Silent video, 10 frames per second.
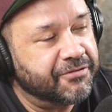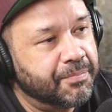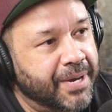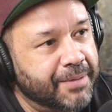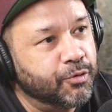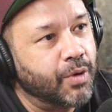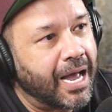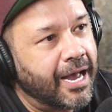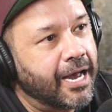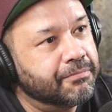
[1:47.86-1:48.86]
if the
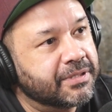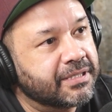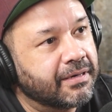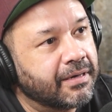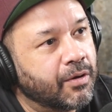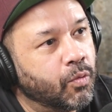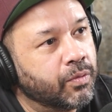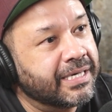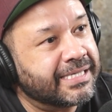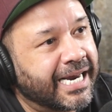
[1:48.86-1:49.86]
people were armed,
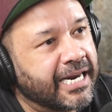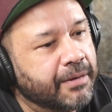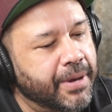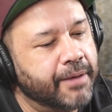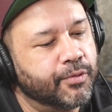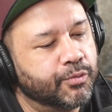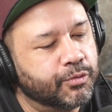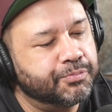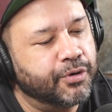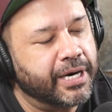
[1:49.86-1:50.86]
the Second
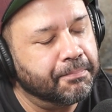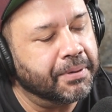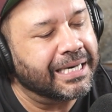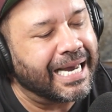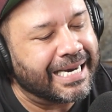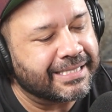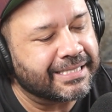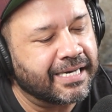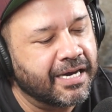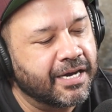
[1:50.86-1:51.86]
Amendment was put in
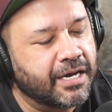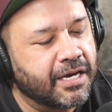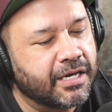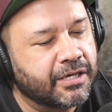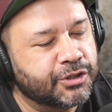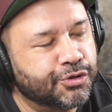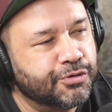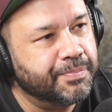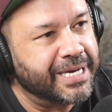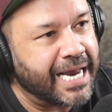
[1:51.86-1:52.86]
place
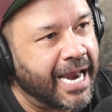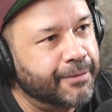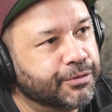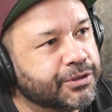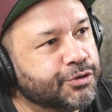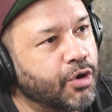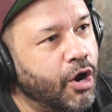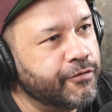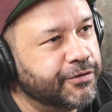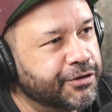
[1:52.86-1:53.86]
to be able
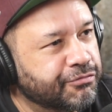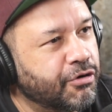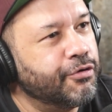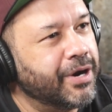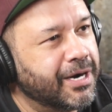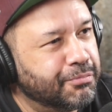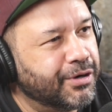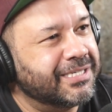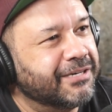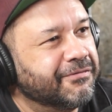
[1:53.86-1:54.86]
to overthrow an
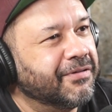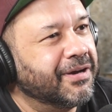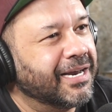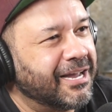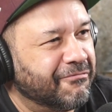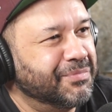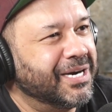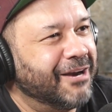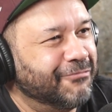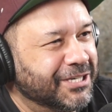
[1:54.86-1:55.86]
oppressive
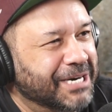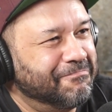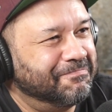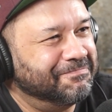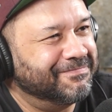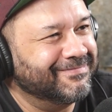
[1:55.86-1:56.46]
government and regime.